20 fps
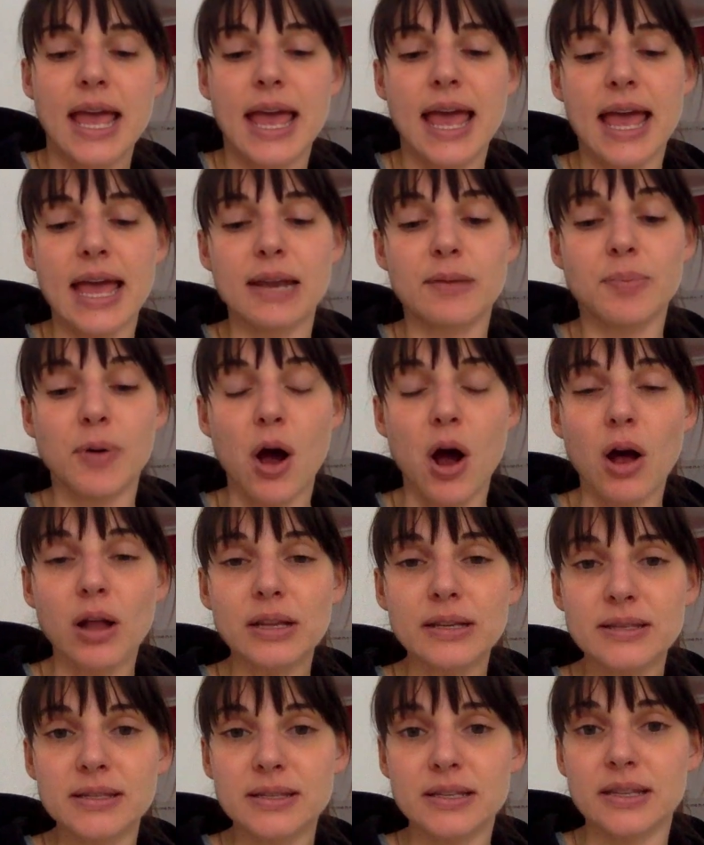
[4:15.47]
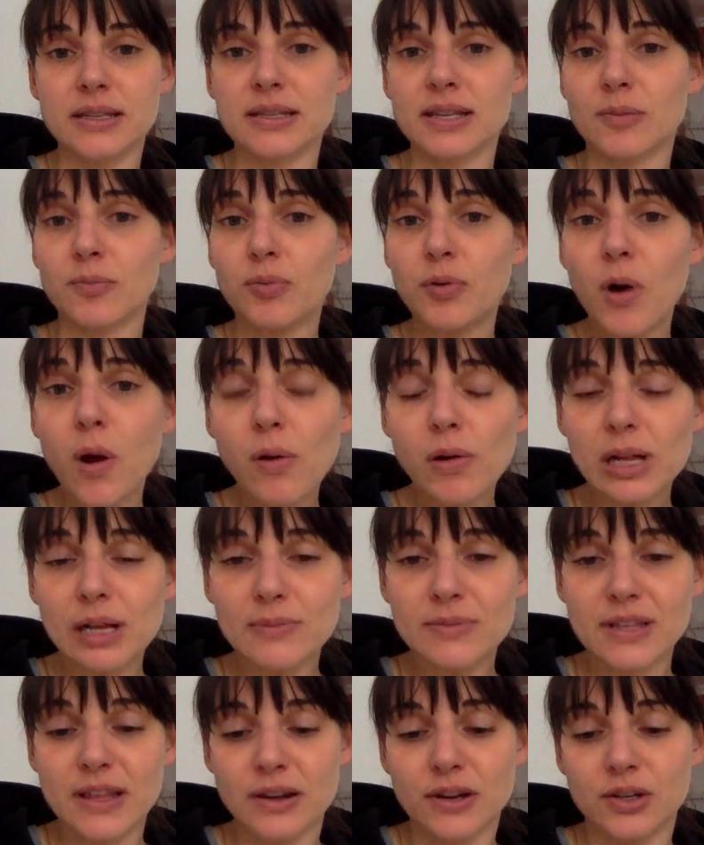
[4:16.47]
and policies and
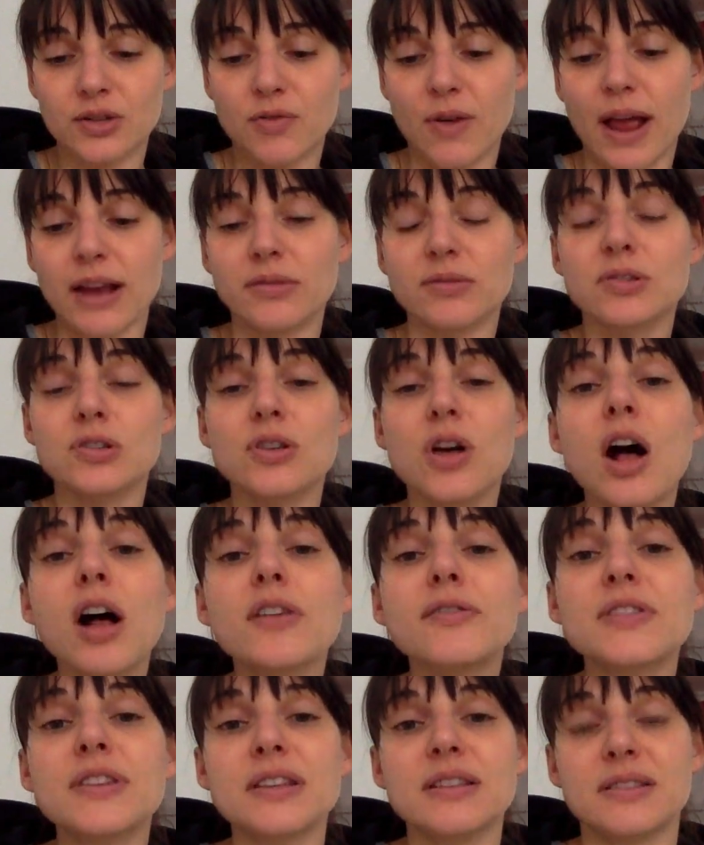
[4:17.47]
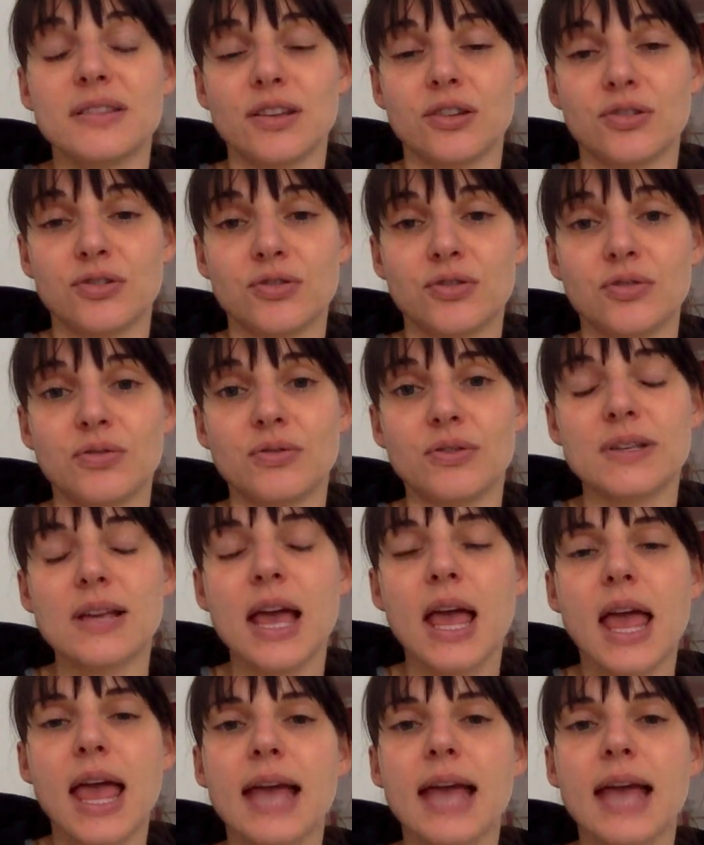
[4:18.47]
programs that are trying to solve these issues,